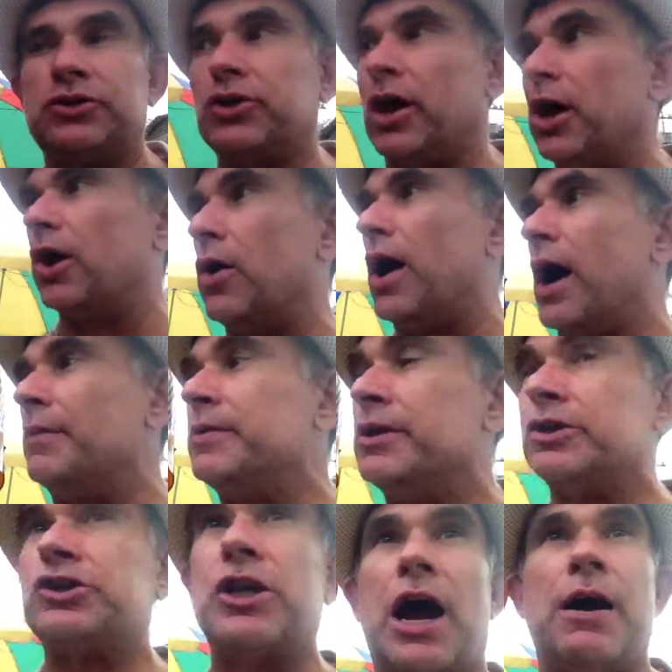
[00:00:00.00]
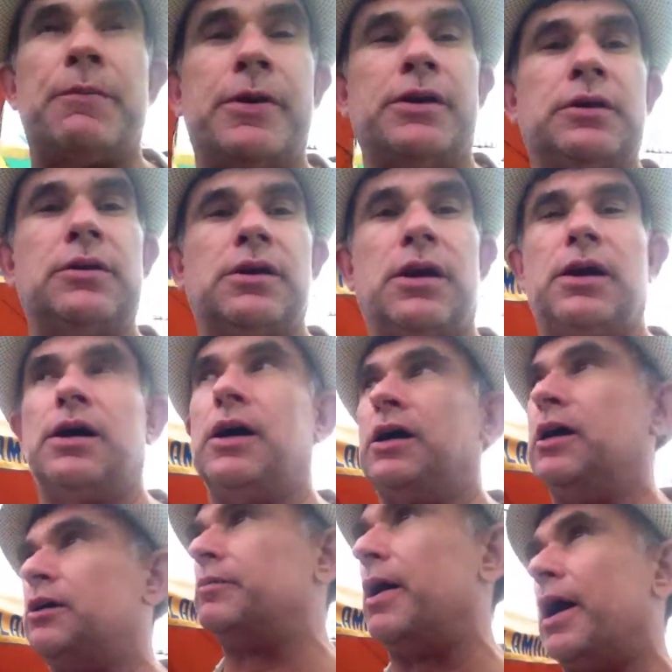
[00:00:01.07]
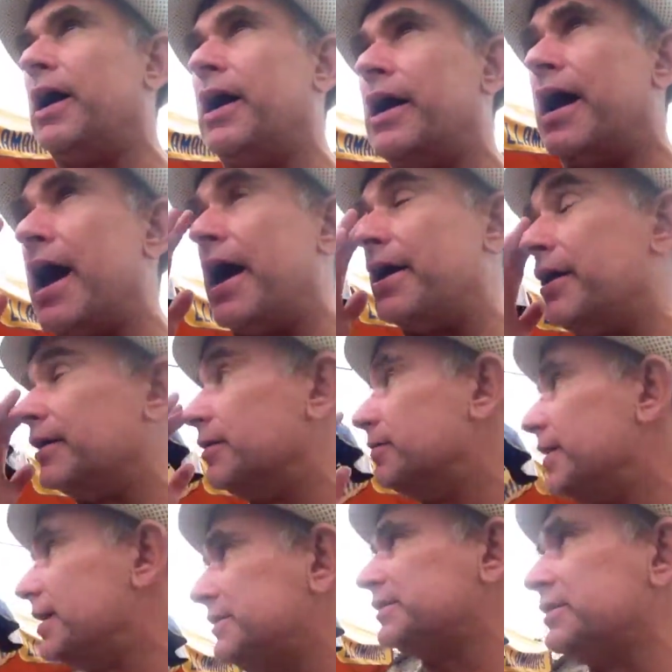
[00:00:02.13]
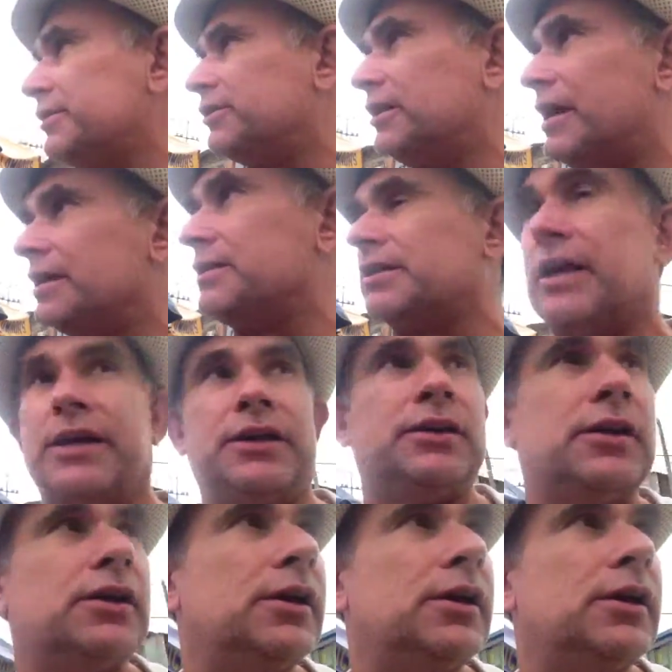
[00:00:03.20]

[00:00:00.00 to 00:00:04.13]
So I'm here shopping. Um, I had an amazing dinner last night.